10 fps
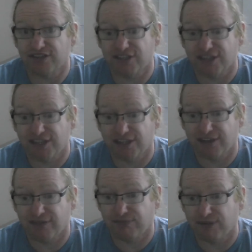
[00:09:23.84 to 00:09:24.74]
that
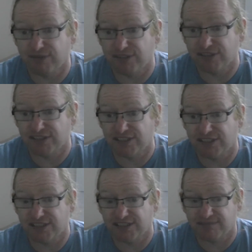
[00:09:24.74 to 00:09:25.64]
have probably just
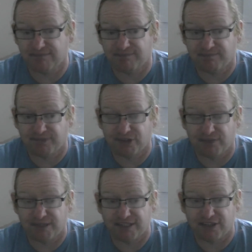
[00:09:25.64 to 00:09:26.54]
not
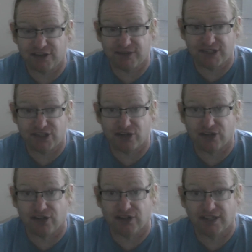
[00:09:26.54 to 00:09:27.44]
been in the hobby too
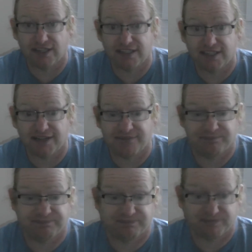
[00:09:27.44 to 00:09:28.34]
long and
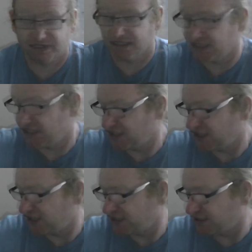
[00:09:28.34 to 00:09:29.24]

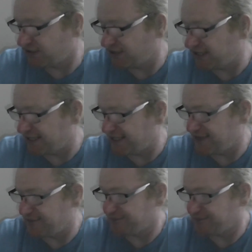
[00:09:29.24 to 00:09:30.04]
don't really